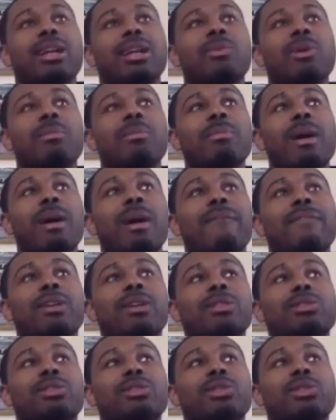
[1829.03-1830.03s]
then one my
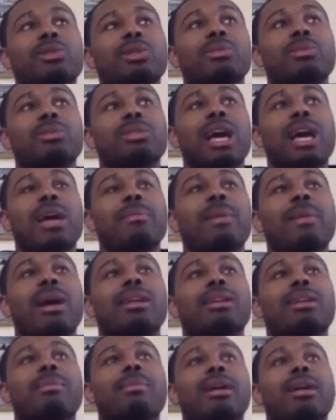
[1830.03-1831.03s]
first two, then was like my
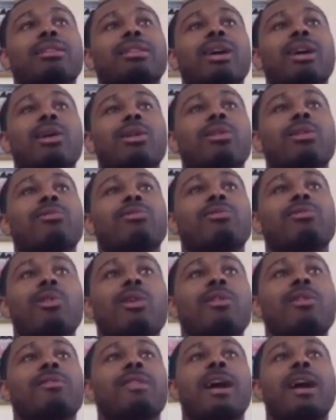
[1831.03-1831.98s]
my third and fourth.